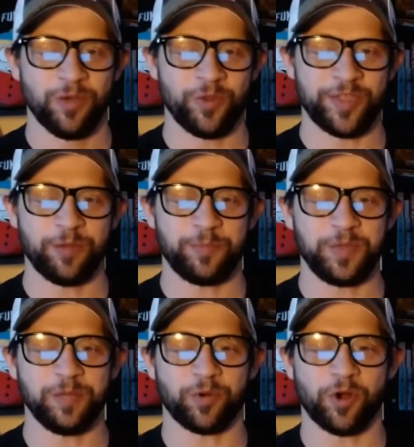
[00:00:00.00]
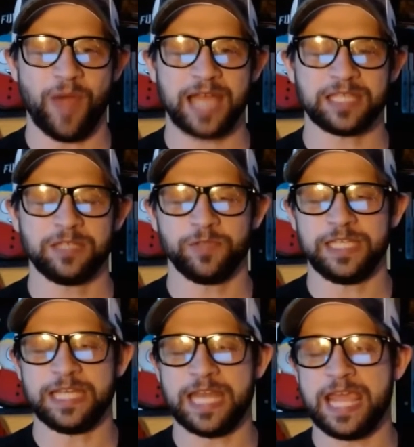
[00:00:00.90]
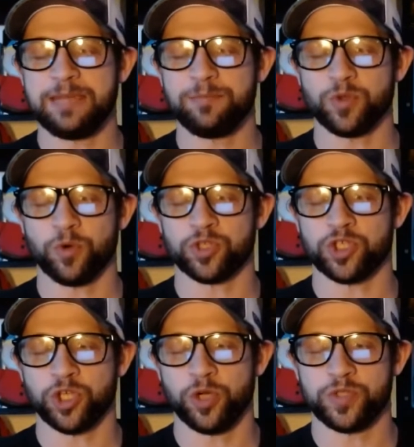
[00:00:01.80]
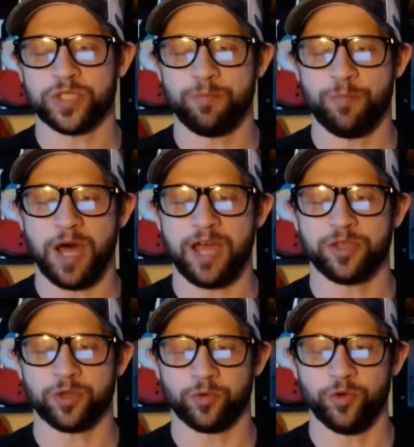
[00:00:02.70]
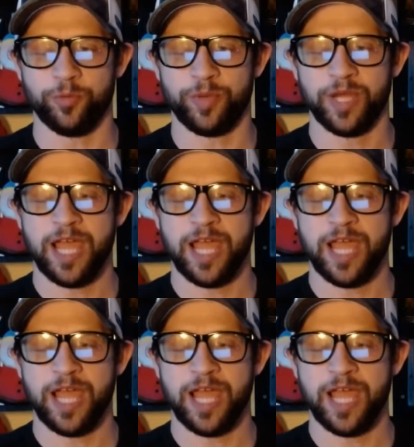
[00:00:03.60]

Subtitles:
without being proactively named or chosen by the group